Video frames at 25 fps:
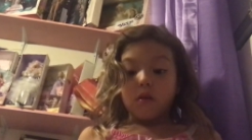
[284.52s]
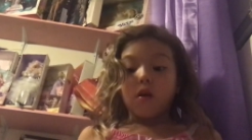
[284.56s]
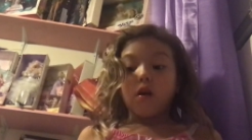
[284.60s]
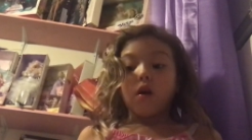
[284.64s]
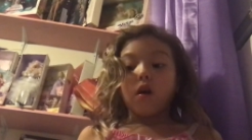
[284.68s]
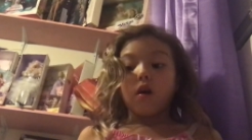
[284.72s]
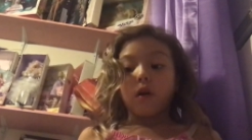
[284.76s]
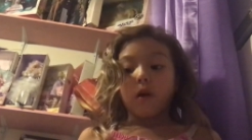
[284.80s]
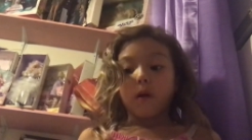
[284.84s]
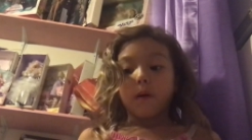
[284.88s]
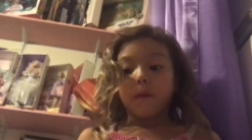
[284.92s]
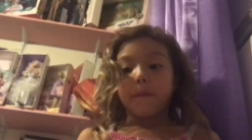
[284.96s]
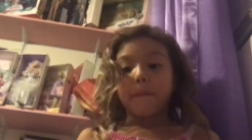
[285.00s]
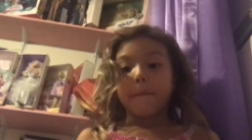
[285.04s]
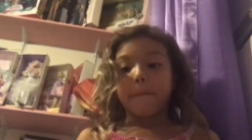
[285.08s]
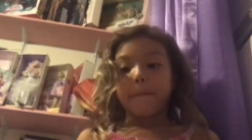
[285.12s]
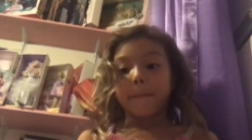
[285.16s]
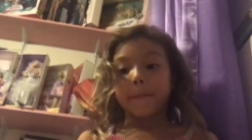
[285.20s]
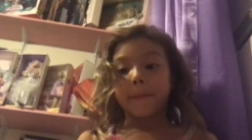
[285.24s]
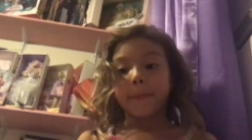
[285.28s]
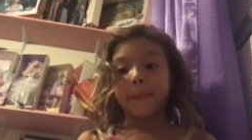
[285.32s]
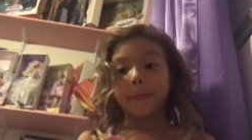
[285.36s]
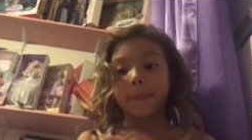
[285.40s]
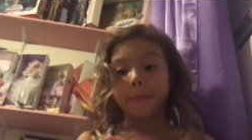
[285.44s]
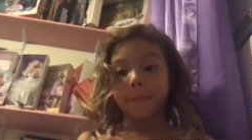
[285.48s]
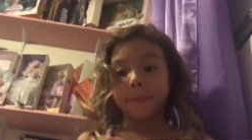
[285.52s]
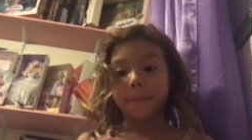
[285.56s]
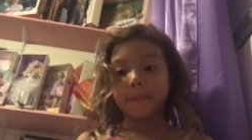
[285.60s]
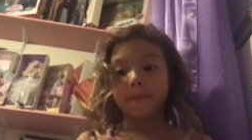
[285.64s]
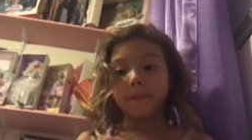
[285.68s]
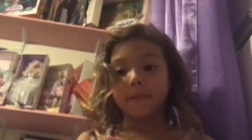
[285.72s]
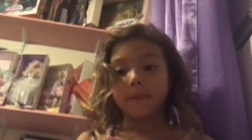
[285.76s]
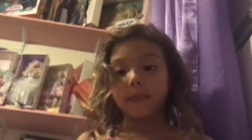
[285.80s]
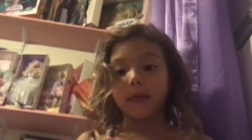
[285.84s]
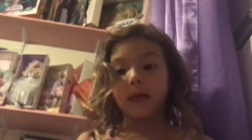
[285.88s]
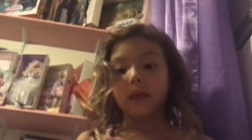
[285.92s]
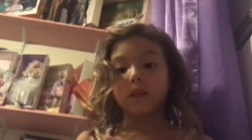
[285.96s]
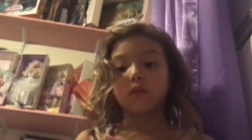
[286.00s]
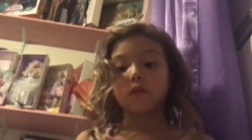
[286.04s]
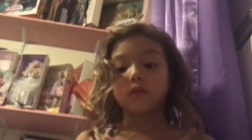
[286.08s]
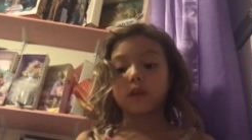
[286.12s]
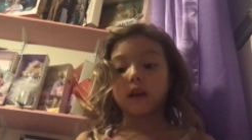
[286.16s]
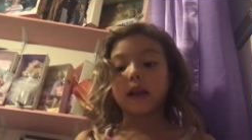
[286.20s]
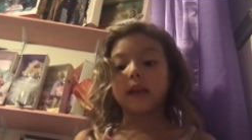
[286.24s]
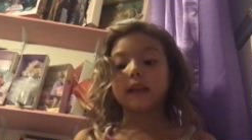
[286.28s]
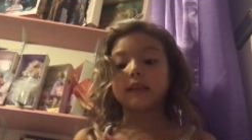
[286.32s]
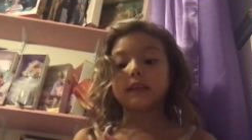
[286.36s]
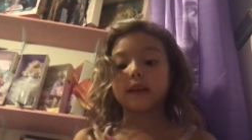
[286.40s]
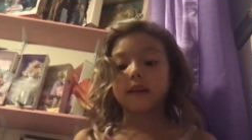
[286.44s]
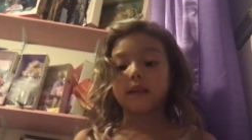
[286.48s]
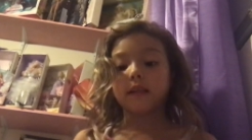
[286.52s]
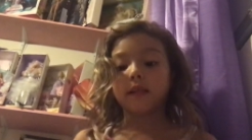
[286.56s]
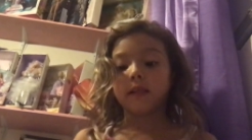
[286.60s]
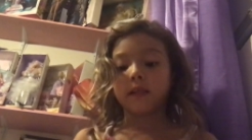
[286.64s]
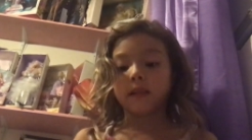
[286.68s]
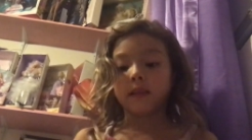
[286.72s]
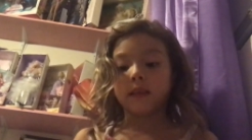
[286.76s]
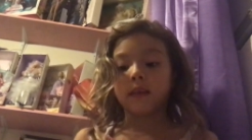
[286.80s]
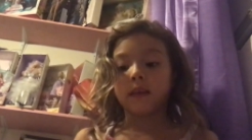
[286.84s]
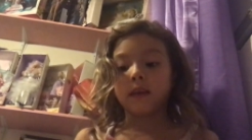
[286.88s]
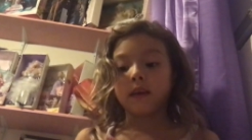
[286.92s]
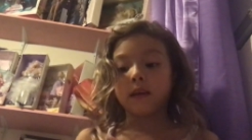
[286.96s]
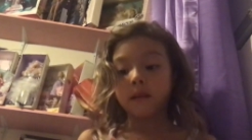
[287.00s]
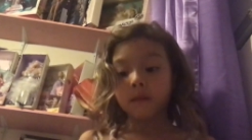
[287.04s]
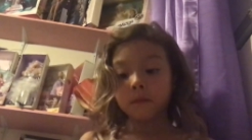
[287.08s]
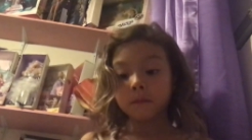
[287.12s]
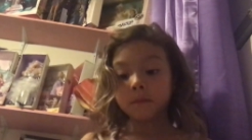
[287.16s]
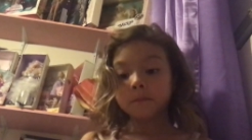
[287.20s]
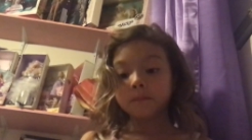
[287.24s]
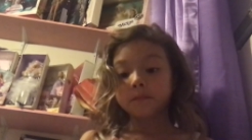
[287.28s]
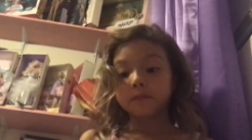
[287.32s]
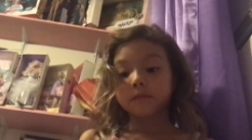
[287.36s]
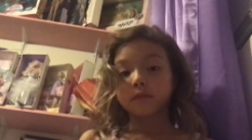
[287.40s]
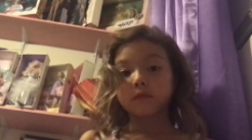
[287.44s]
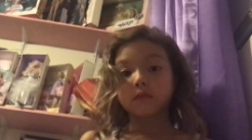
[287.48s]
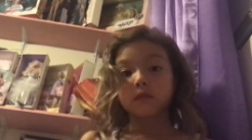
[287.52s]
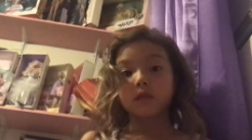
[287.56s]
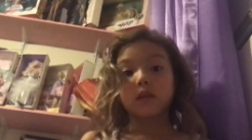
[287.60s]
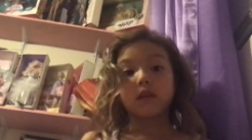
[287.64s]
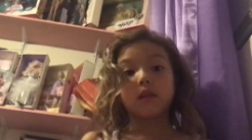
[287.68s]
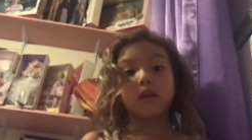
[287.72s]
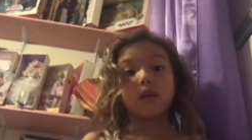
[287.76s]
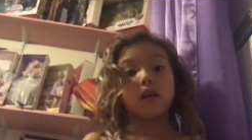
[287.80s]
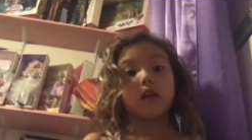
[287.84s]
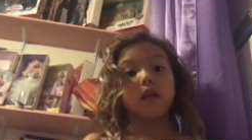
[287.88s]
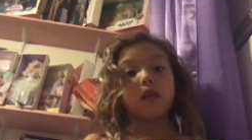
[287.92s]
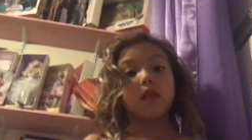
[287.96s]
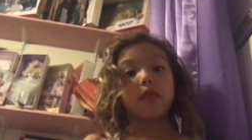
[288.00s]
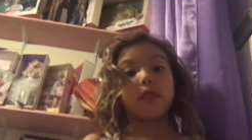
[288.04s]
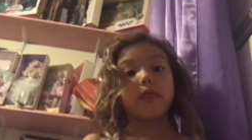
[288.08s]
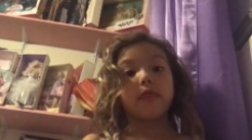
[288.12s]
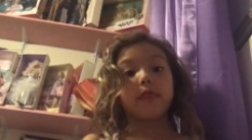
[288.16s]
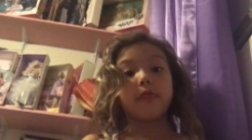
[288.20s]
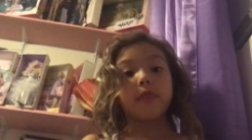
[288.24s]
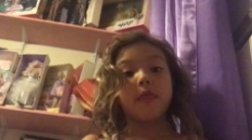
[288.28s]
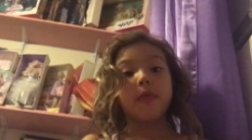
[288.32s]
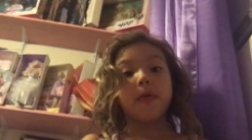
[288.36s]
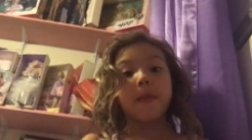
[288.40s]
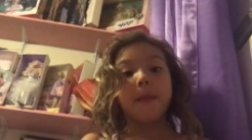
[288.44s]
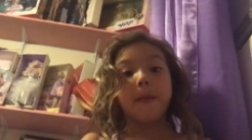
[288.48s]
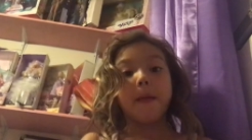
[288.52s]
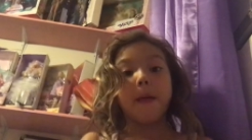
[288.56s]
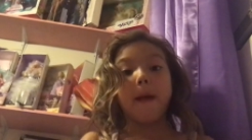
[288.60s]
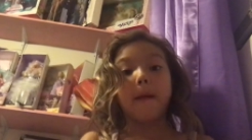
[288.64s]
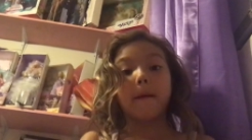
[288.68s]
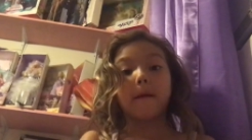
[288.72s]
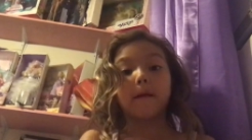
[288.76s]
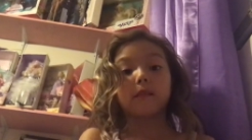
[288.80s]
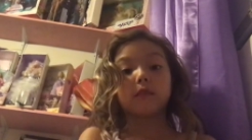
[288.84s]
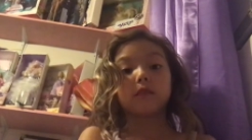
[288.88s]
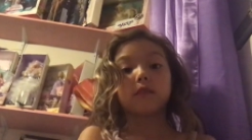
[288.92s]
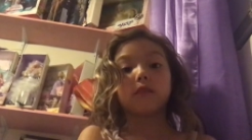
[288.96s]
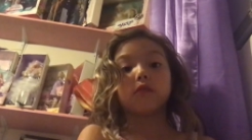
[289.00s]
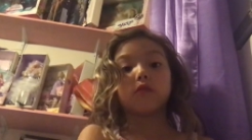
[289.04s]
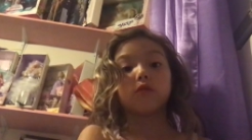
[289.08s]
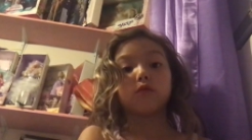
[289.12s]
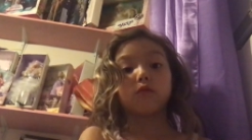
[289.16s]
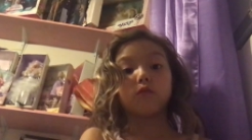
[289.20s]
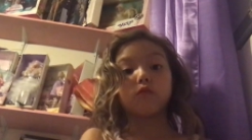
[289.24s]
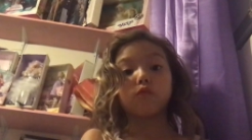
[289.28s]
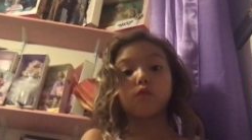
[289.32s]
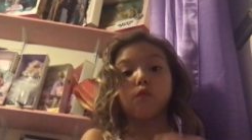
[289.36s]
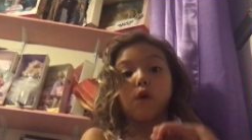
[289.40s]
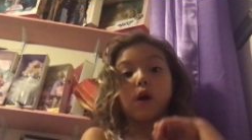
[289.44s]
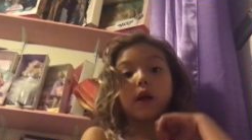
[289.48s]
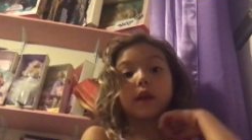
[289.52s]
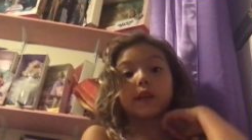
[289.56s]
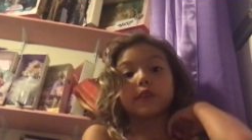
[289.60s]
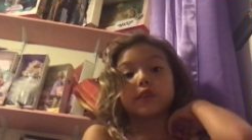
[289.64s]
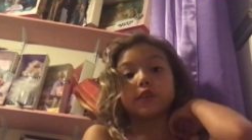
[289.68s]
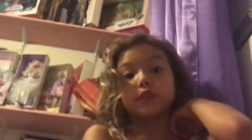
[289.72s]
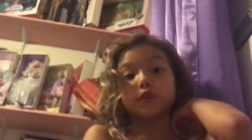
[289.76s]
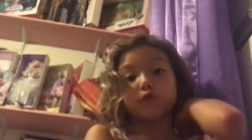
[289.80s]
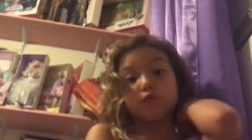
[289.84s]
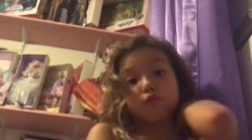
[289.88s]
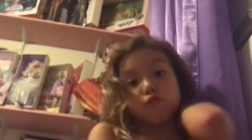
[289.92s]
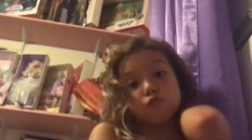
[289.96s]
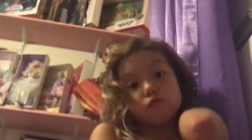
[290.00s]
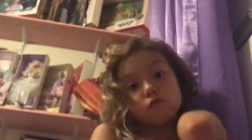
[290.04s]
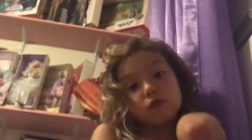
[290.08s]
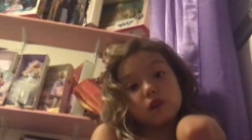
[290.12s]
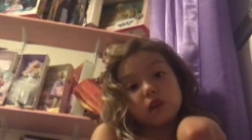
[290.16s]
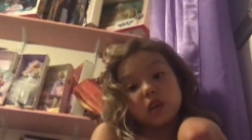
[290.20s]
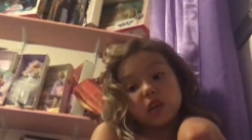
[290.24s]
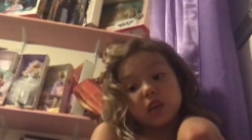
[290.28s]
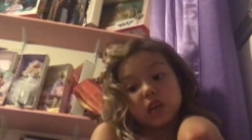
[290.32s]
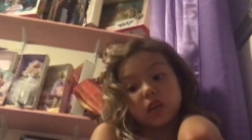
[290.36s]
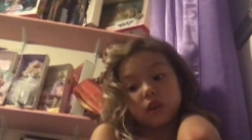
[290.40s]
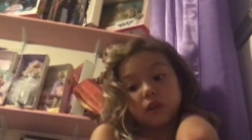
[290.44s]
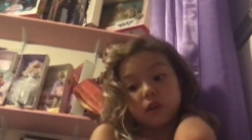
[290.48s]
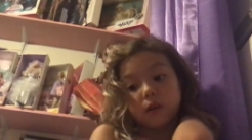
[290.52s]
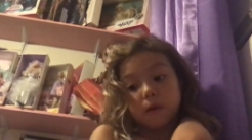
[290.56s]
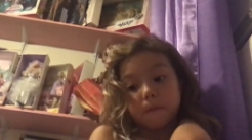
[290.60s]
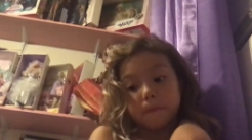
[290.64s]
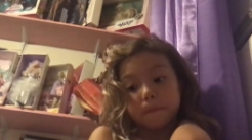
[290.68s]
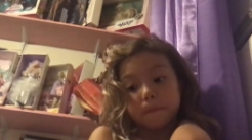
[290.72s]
Ugh. That's what I'm telling you. That's what you need.